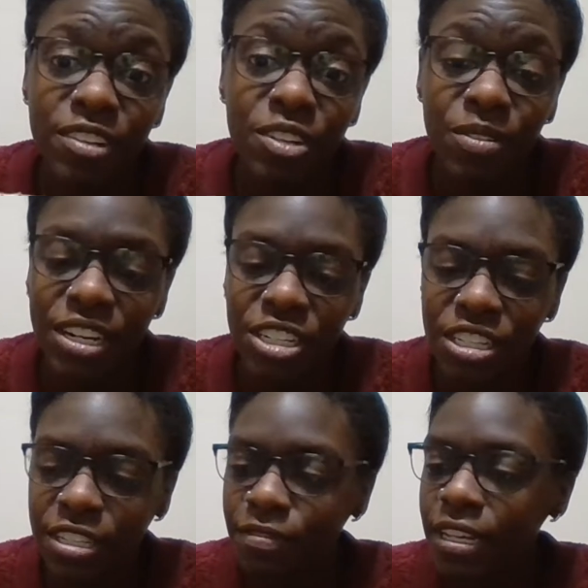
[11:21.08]

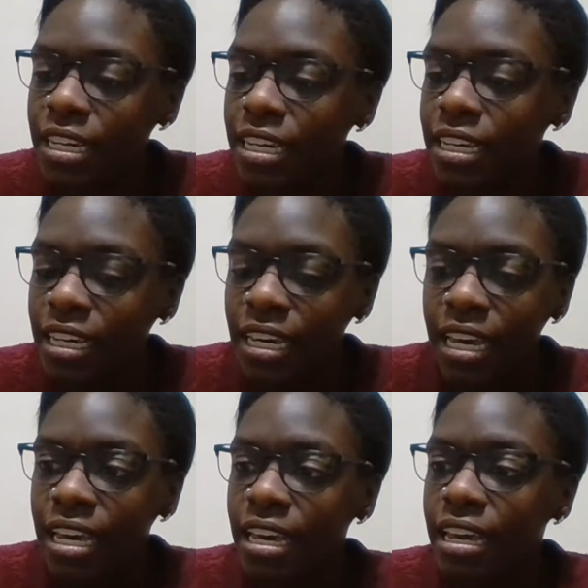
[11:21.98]
directions of knitting.
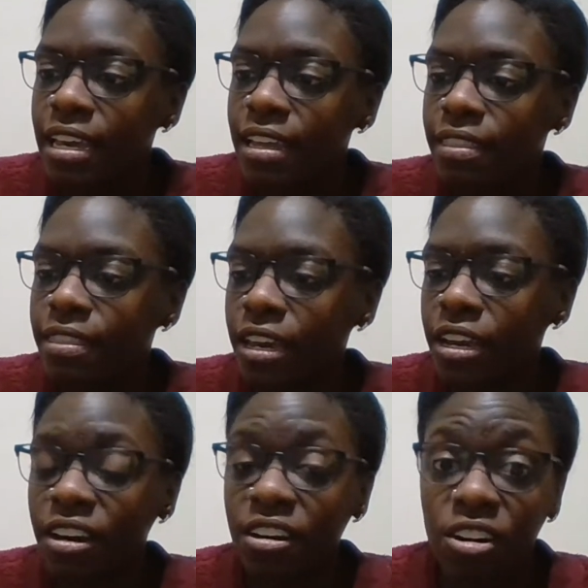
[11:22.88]

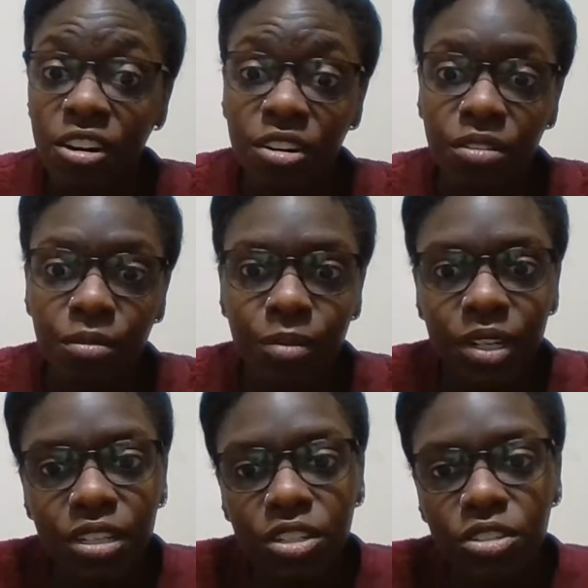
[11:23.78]
There are
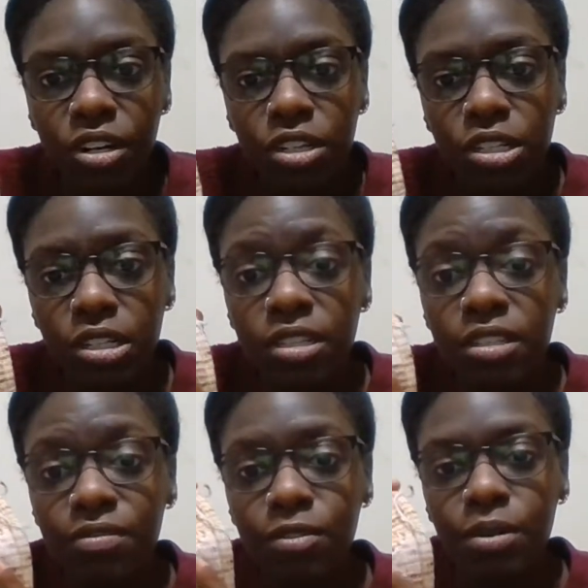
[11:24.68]
written
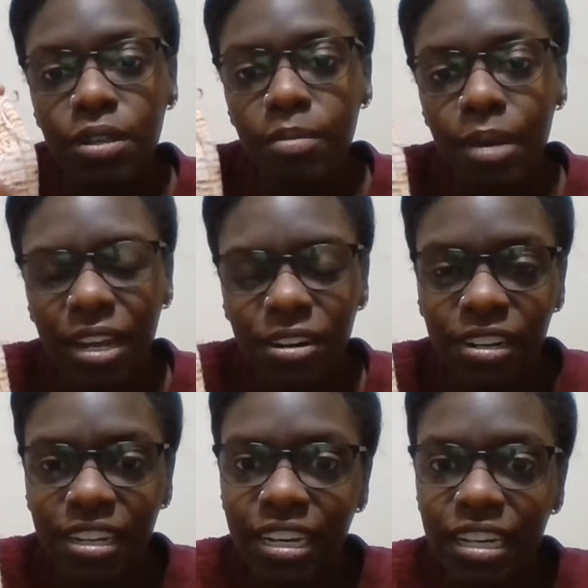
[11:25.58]
instructions for the
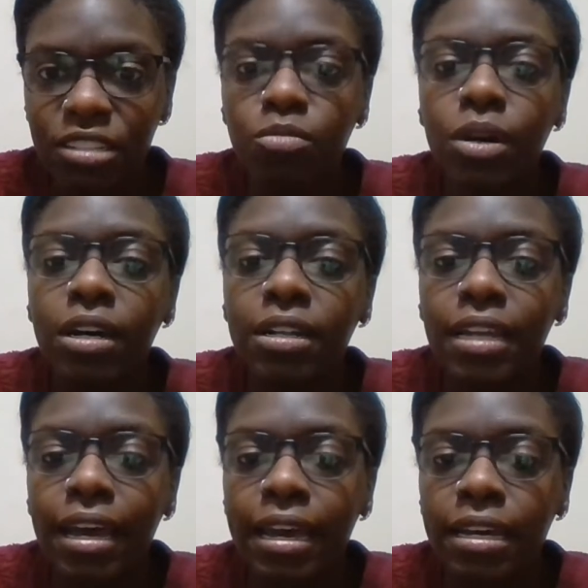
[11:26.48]
patterning as
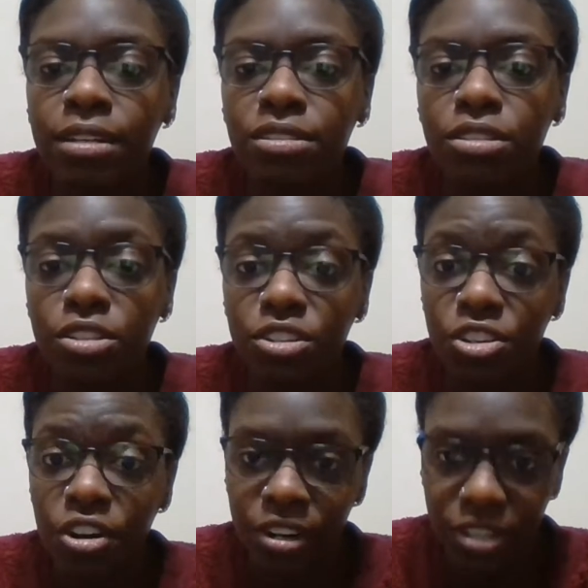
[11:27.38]
well as
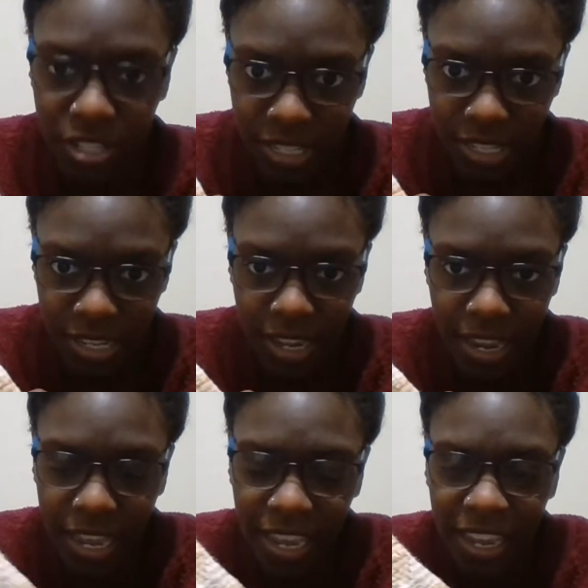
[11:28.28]
charts,
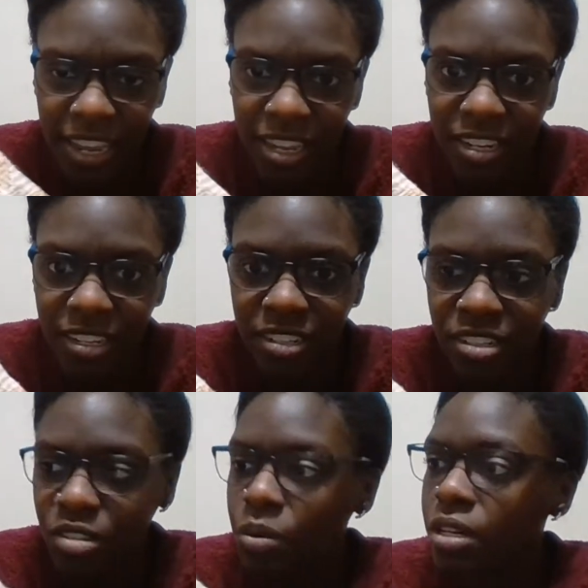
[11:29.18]

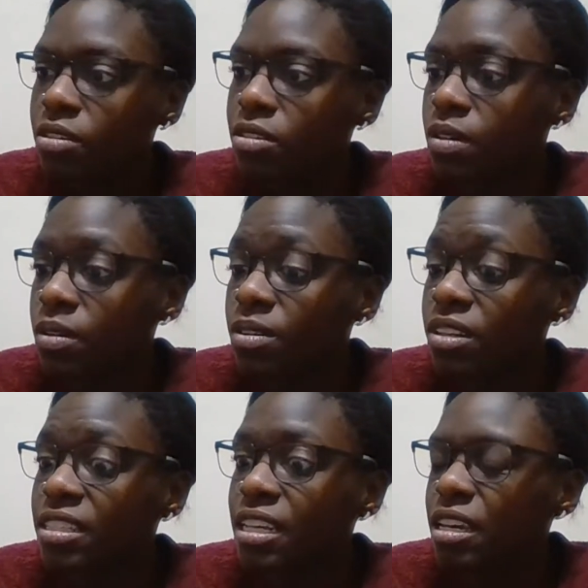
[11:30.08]
and what else do I want
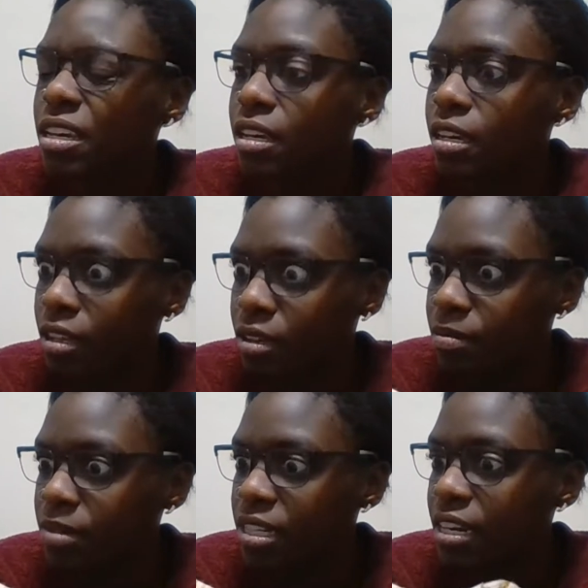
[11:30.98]
to say?
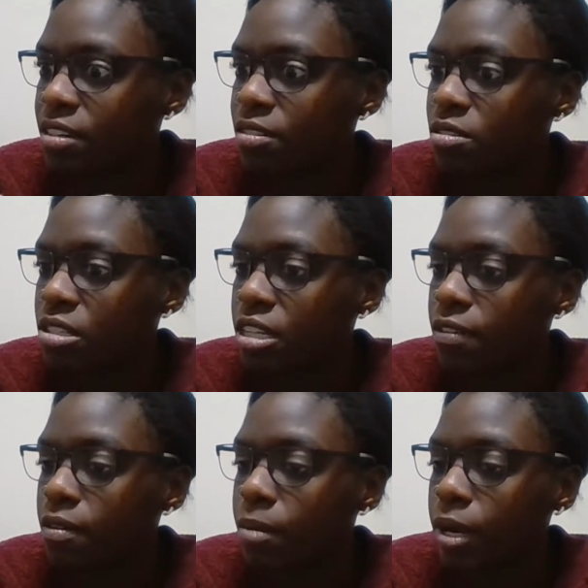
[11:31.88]
Technical
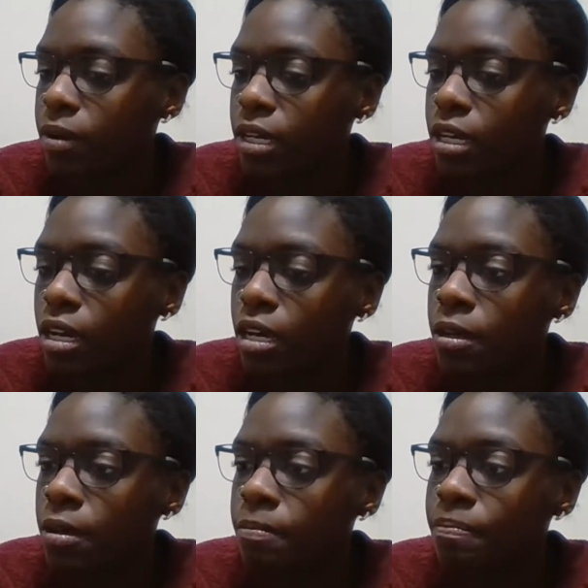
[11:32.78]
stuff about it.
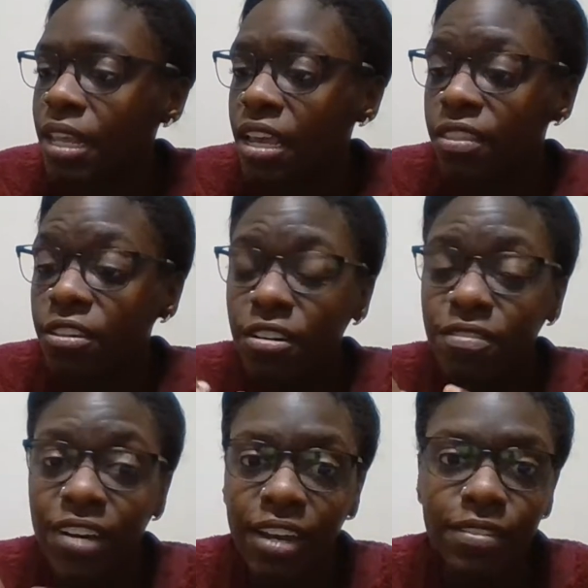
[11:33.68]
There are
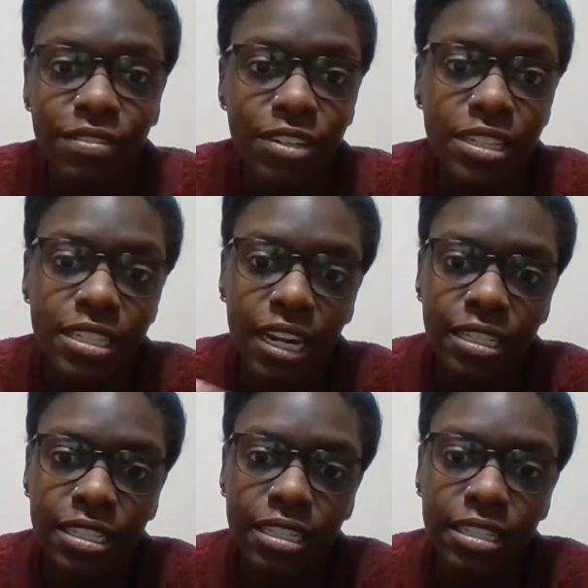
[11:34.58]
5 different
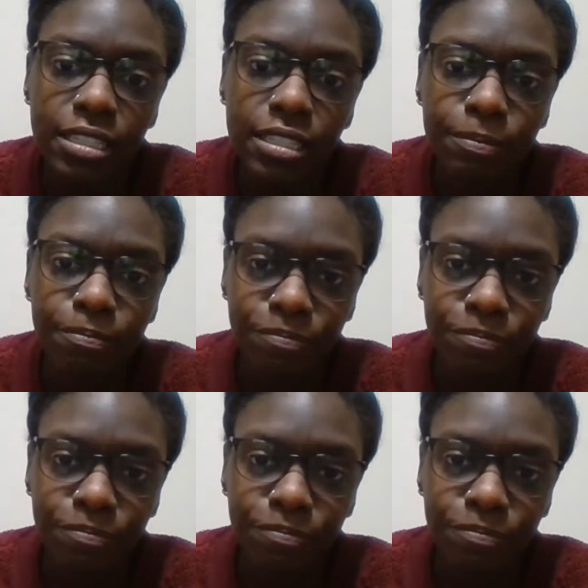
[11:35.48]
sizes,